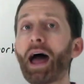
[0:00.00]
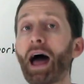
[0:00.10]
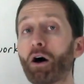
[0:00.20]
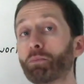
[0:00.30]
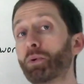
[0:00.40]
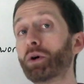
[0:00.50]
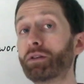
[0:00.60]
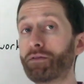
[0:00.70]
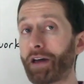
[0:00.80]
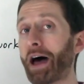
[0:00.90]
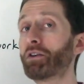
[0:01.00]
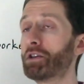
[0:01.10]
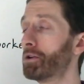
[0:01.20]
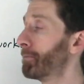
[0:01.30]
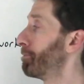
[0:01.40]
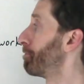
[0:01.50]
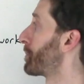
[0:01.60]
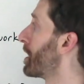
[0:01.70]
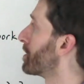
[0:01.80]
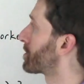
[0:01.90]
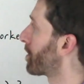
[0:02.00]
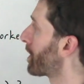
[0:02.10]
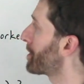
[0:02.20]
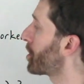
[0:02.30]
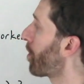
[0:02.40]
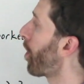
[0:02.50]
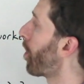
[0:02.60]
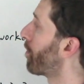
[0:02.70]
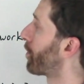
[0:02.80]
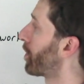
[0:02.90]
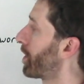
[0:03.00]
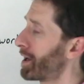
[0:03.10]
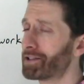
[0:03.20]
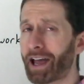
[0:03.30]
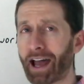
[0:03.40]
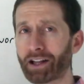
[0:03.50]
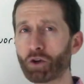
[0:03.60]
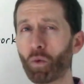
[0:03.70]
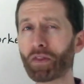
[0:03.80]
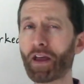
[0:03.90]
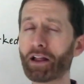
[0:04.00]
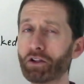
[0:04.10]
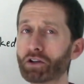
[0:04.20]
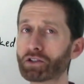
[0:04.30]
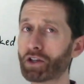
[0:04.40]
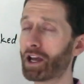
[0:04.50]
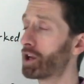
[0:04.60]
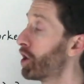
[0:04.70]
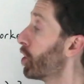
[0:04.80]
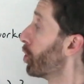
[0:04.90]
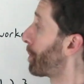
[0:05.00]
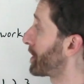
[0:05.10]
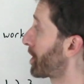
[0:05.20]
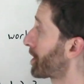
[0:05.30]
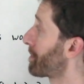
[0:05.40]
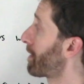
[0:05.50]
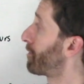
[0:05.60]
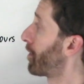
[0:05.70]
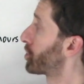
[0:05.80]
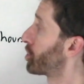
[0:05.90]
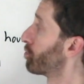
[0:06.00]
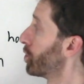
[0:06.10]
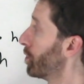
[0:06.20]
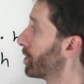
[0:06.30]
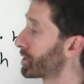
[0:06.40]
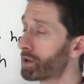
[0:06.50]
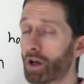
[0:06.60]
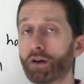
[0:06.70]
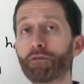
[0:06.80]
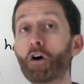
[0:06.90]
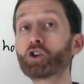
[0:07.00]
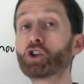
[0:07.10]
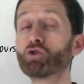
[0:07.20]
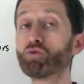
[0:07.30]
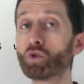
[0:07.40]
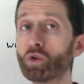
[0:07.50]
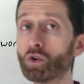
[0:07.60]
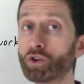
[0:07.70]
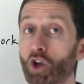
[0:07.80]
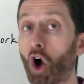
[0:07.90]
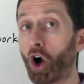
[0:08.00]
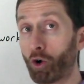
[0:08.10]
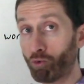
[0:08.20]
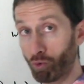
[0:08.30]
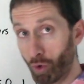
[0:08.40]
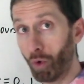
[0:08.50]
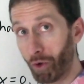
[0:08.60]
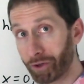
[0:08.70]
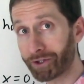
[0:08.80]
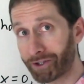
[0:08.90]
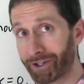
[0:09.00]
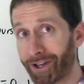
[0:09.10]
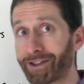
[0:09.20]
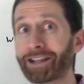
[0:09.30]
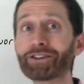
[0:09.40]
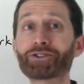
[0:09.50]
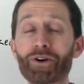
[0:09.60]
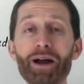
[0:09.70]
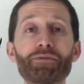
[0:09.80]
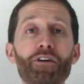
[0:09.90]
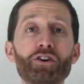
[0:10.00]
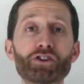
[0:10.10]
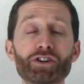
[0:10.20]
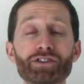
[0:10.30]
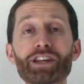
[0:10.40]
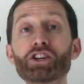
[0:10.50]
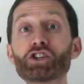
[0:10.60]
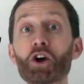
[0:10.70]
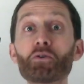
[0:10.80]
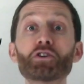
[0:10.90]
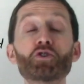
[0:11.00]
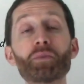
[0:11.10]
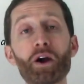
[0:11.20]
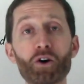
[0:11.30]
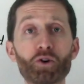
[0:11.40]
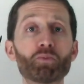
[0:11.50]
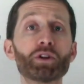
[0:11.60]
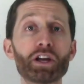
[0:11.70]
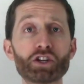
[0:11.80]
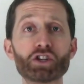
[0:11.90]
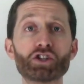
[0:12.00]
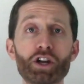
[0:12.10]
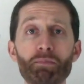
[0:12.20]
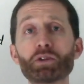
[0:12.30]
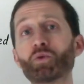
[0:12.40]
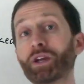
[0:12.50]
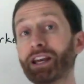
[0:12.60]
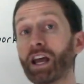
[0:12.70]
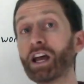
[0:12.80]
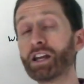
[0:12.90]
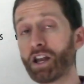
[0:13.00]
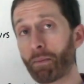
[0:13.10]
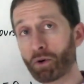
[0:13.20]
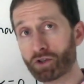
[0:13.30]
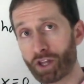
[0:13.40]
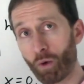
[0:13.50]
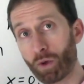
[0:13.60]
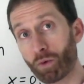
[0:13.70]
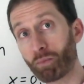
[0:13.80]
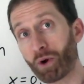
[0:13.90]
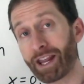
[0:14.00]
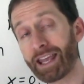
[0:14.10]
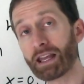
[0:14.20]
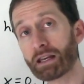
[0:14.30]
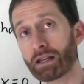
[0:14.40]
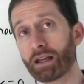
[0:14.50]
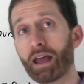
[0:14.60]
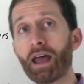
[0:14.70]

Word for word: output value. So let me go over exactly what that looks like by talking about function rules. Function rules are rules that describe functions. They show the numerical relationship between numbers that we would put in